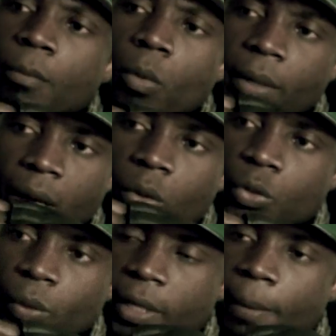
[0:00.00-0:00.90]
the moment, I
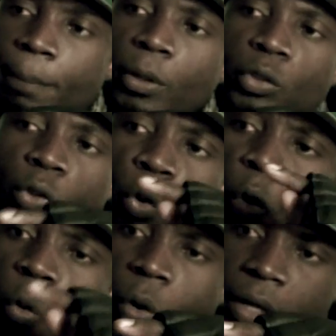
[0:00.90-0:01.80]
was ready. But
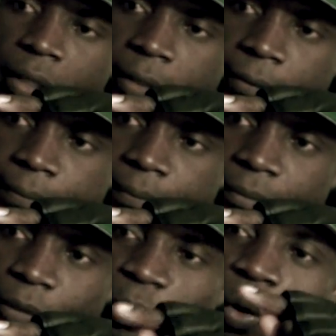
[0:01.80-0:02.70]
no one
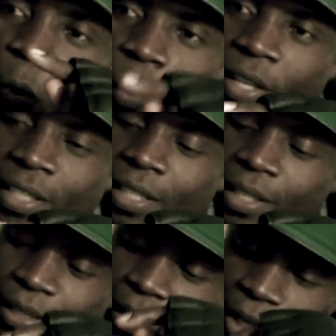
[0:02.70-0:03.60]
is
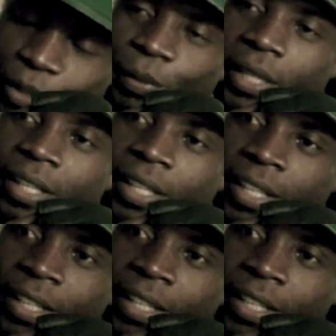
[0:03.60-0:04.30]
going to touch me